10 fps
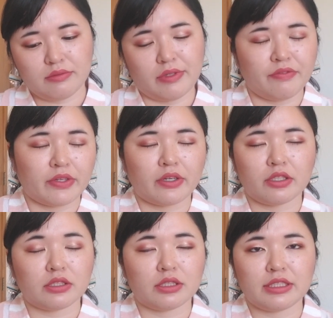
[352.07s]
I figured I'll
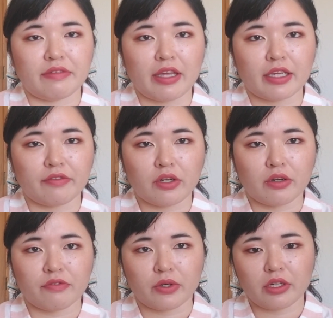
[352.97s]
just save that gift
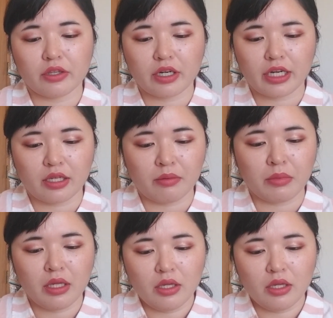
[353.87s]
card for another item